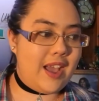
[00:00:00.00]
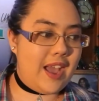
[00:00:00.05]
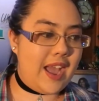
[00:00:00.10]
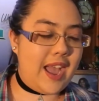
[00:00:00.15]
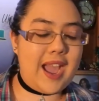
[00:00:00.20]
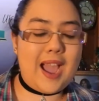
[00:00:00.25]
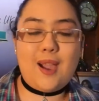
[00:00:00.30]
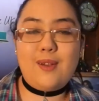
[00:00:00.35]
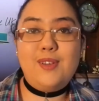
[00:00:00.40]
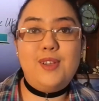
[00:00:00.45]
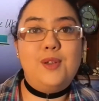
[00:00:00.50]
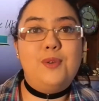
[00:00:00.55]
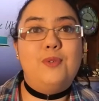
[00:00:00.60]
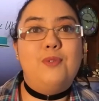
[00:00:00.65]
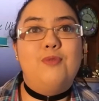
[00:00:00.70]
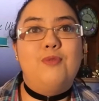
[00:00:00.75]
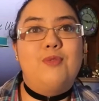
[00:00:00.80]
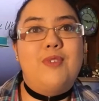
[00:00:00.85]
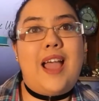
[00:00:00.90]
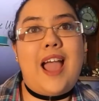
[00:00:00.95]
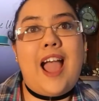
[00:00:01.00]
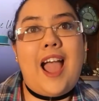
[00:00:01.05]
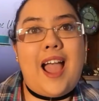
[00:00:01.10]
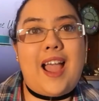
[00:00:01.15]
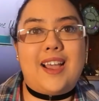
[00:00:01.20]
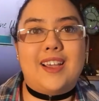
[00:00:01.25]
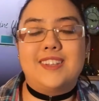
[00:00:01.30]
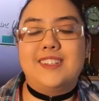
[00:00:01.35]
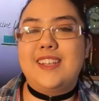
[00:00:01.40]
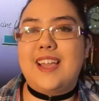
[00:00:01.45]
how you
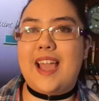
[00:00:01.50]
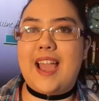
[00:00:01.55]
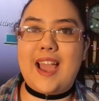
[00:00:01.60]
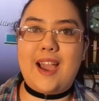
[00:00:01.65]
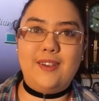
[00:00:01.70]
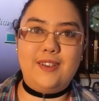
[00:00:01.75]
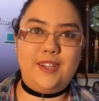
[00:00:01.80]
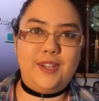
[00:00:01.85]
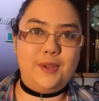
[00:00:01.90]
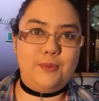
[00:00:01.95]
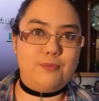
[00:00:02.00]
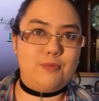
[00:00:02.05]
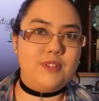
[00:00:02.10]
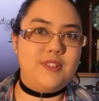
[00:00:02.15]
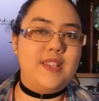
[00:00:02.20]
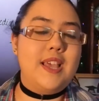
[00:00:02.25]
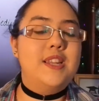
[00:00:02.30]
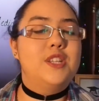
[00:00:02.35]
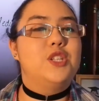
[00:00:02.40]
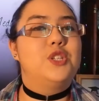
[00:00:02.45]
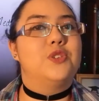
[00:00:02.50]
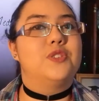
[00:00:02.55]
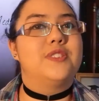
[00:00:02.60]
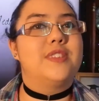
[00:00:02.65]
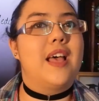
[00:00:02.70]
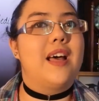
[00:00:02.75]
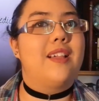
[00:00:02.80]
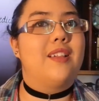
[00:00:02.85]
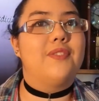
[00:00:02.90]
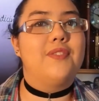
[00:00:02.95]
act, how you present
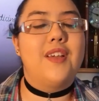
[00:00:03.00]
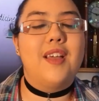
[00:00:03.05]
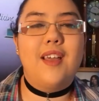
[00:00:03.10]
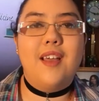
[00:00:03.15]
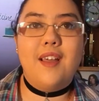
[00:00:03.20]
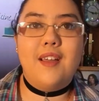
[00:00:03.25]
yourself.